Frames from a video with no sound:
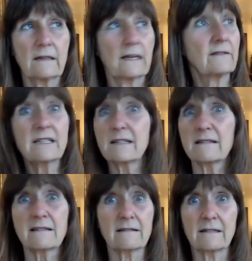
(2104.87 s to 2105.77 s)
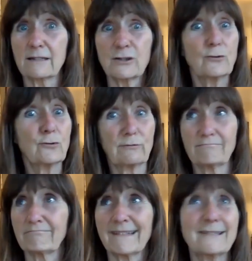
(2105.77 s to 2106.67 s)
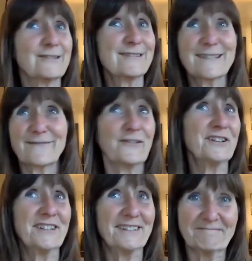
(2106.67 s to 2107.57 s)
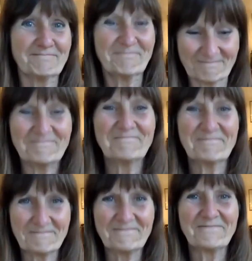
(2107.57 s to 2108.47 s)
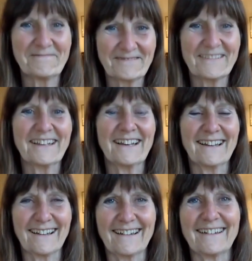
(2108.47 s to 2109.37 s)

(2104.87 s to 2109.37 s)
And this doesn't at all. It's just fun. Yeah.